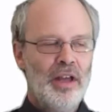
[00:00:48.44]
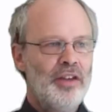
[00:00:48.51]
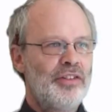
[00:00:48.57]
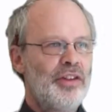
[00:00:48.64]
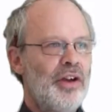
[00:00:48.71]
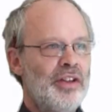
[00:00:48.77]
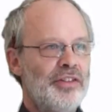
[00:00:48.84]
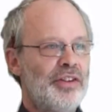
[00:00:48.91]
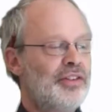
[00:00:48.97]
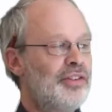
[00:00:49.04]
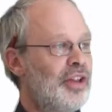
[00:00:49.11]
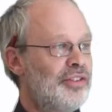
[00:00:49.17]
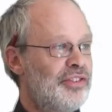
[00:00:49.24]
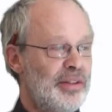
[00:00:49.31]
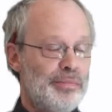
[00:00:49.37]
So it's
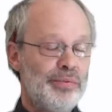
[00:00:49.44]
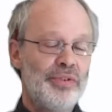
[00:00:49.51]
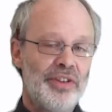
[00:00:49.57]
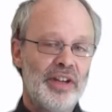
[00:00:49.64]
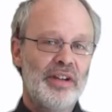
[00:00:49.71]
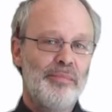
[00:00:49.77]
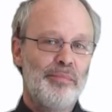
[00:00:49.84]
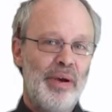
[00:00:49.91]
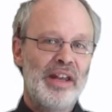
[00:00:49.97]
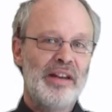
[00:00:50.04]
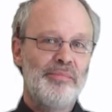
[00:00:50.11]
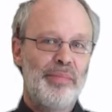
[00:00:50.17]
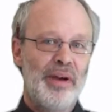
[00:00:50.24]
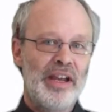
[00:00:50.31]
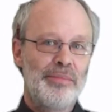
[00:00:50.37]
a simple thing, pen
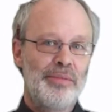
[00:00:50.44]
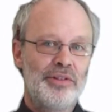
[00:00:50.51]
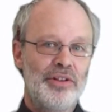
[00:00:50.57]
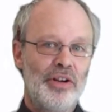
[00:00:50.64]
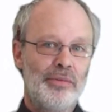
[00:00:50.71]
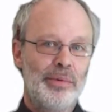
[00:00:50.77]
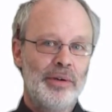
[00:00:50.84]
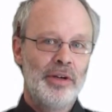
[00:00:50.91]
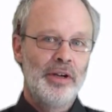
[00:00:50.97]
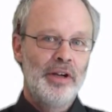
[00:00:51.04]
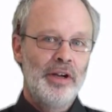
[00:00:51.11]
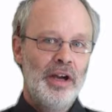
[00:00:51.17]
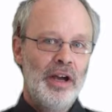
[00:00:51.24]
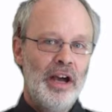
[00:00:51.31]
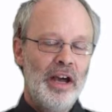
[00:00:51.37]
and paper job,
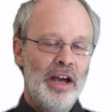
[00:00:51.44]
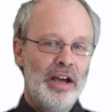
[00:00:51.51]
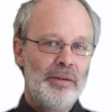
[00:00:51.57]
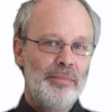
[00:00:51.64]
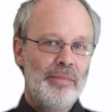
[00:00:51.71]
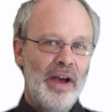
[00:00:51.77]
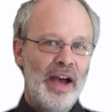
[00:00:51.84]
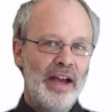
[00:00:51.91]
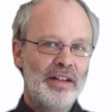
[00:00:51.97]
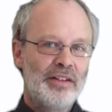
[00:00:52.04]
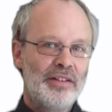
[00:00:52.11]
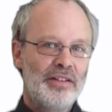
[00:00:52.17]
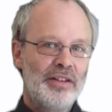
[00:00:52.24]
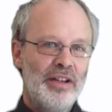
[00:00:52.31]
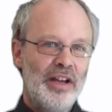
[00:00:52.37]

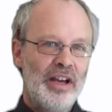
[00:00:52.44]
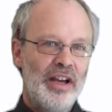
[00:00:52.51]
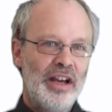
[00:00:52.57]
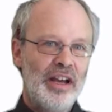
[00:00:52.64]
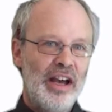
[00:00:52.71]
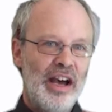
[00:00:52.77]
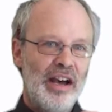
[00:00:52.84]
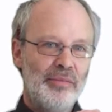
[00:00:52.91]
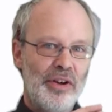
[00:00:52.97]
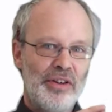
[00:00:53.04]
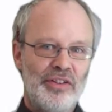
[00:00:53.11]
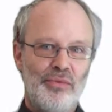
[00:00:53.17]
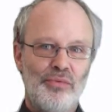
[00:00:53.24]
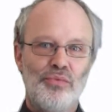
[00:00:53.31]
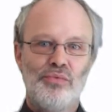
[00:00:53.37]
and I'm going
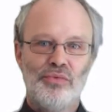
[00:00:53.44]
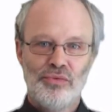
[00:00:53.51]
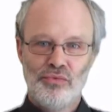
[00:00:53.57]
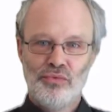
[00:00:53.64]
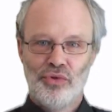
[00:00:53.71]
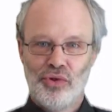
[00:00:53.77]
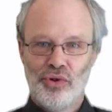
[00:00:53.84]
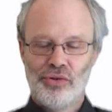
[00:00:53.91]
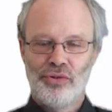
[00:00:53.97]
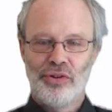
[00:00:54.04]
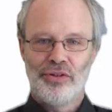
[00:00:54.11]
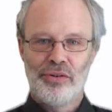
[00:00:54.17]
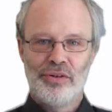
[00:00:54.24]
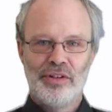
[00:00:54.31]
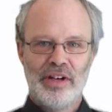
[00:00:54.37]
to talk
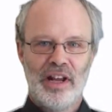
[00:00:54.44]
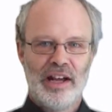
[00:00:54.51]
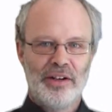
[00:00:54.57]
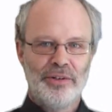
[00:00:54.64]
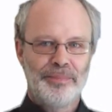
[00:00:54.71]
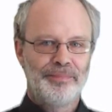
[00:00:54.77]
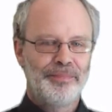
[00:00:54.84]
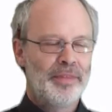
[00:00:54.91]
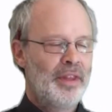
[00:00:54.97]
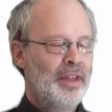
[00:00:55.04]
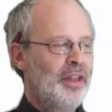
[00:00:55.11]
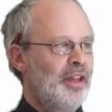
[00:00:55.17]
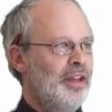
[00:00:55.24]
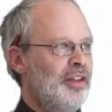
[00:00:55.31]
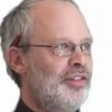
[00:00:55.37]
through it now.
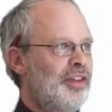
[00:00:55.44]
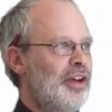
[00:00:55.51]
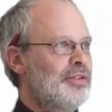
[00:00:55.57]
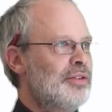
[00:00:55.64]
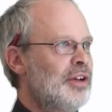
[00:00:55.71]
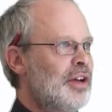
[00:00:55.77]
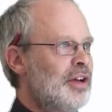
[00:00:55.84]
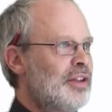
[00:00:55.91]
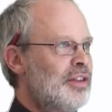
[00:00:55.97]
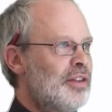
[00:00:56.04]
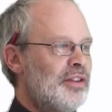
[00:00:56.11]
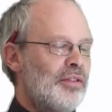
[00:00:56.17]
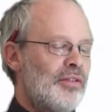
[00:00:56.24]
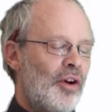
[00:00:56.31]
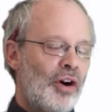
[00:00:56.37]
So
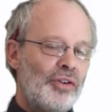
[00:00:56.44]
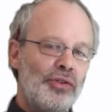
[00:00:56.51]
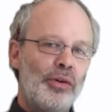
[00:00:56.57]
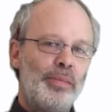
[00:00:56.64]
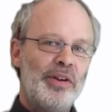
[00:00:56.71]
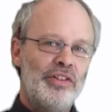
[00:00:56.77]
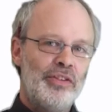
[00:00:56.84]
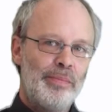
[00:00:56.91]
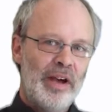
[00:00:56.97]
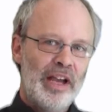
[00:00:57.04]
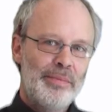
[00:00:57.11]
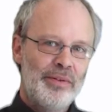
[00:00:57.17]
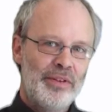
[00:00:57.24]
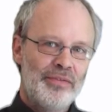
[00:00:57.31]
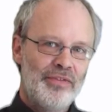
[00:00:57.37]
on your piece of
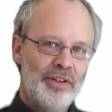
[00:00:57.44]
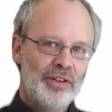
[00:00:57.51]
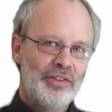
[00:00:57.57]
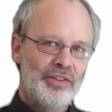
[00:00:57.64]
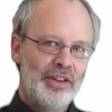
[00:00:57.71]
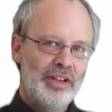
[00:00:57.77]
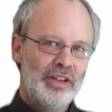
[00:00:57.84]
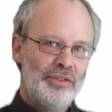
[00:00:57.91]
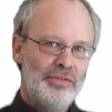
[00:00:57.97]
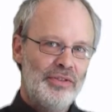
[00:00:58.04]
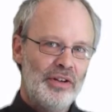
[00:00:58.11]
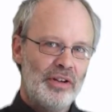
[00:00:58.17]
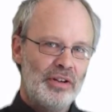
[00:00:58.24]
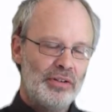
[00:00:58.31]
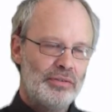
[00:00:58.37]
paper, the first thing you
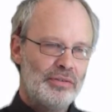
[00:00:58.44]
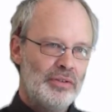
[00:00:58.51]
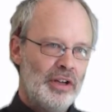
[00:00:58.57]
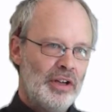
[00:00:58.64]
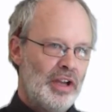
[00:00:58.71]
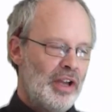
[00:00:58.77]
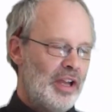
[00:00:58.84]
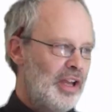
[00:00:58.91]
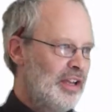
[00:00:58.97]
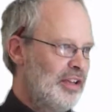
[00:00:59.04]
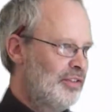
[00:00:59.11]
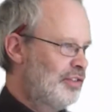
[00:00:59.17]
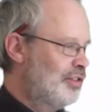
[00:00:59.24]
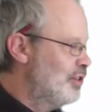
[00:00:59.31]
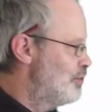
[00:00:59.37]
do
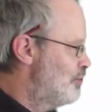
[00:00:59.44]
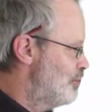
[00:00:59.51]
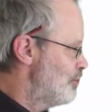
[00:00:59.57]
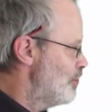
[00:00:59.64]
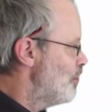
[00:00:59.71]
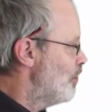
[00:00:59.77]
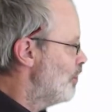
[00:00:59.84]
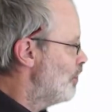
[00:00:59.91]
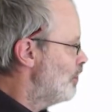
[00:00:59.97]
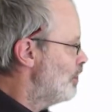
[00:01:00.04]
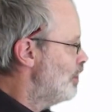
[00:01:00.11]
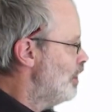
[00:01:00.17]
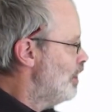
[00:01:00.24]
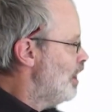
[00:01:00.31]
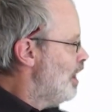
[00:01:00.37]
is to draw
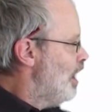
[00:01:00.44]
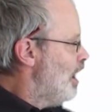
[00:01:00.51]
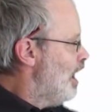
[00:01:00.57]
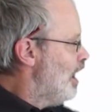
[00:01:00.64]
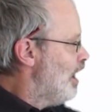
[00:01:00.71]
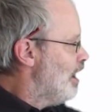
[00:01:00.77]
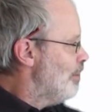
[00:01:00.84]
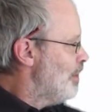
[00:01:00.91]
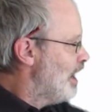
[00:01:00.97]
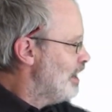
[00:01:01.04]
a